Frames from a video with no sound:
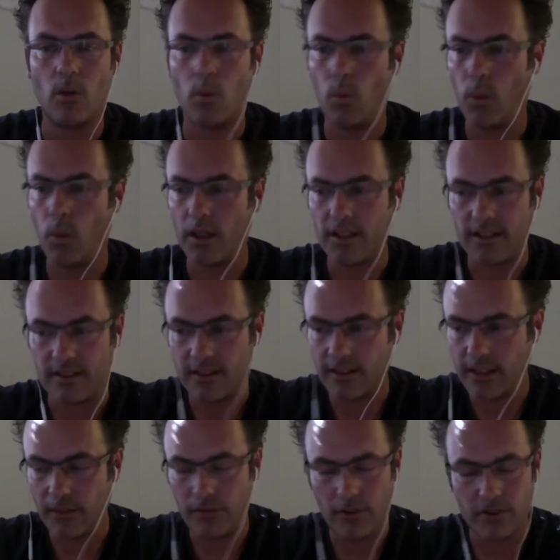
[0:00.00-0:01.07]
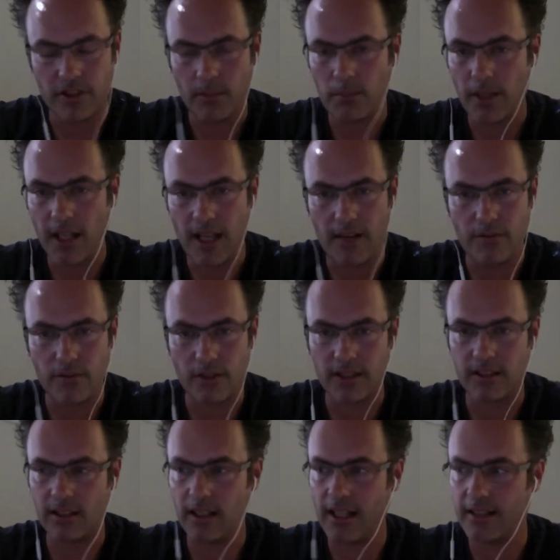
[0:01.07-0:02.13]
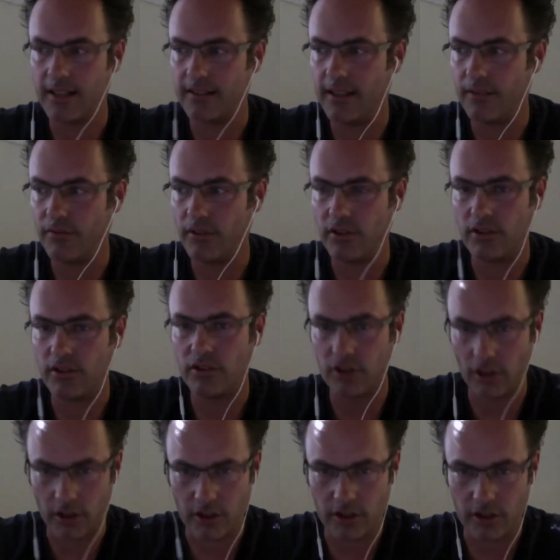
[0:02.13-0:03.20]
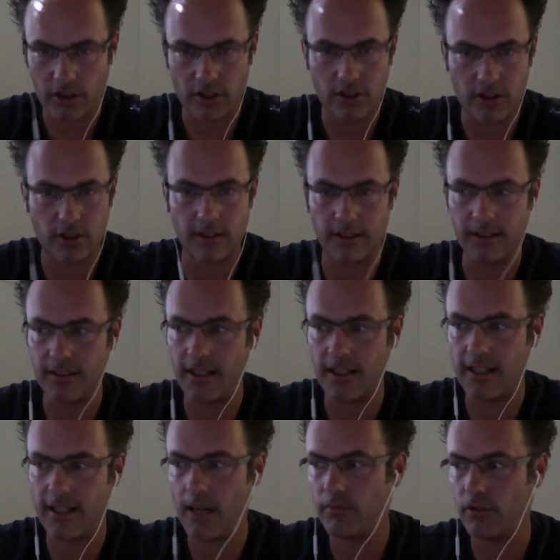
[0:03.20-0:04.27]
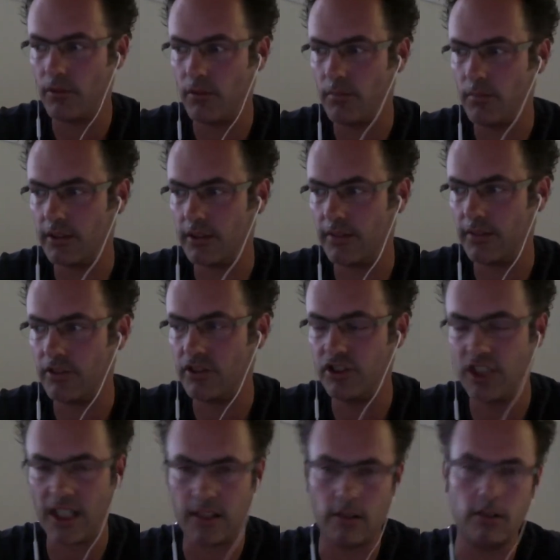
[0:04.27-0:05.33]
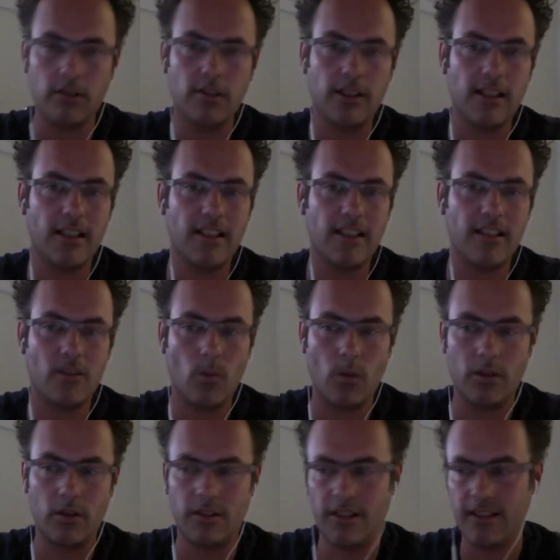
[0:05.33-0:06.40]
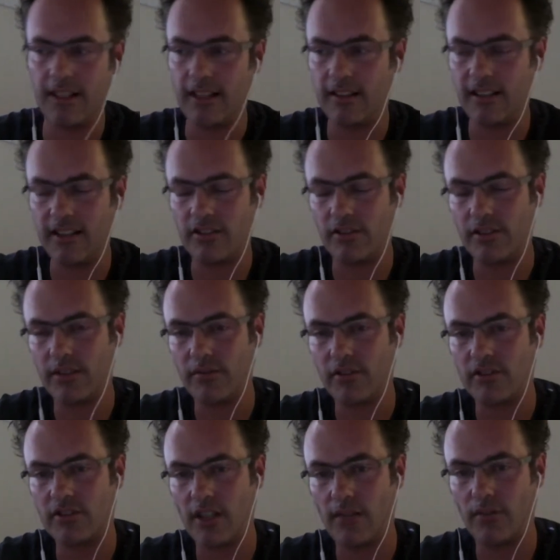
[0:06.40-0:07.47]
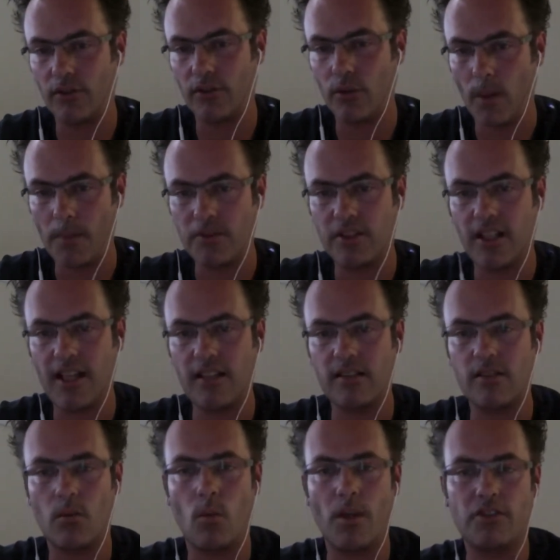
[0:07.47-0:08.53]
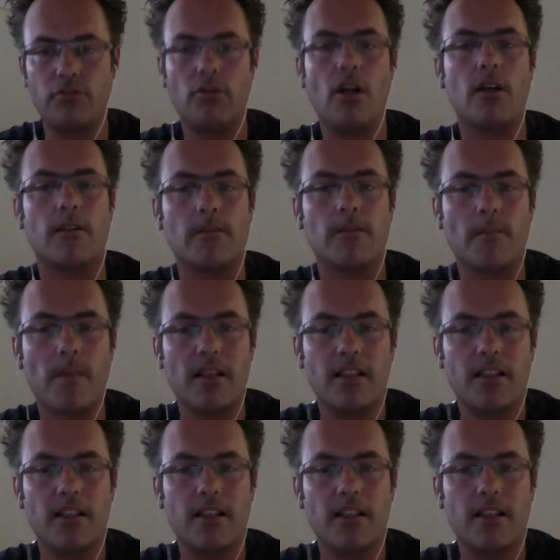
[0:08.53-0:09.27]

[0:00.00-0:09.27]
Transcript: What is the difference in behavior? Is it like different sources? Did they came from a different channel? Did they click on different stuff on the website? What's wrong?